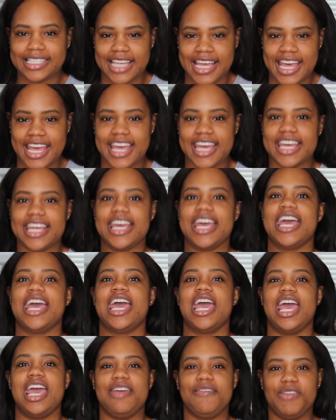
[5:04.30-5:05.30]
saying,
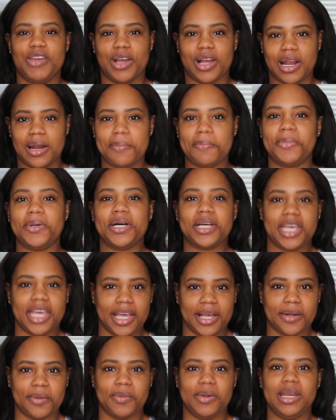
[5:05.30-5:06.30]
if you're gonna book
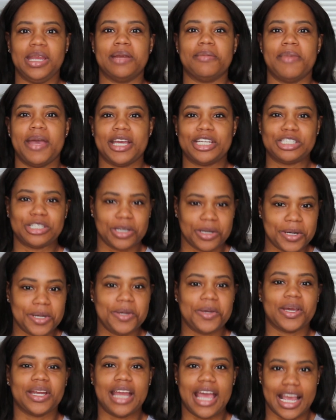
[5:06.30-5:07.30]
here, we need to make sure
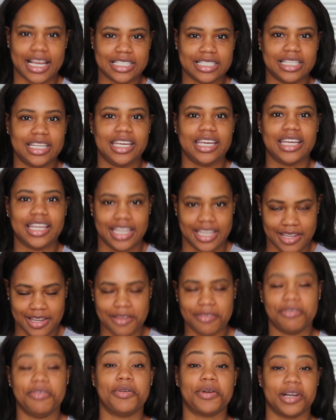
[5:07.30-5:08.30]
you can actually
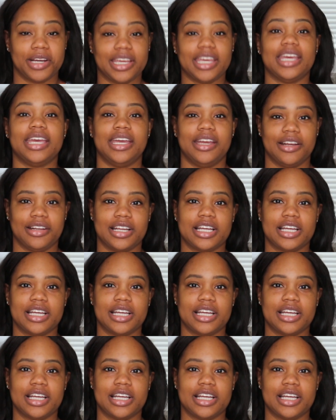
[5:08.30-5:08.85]
afford to get here.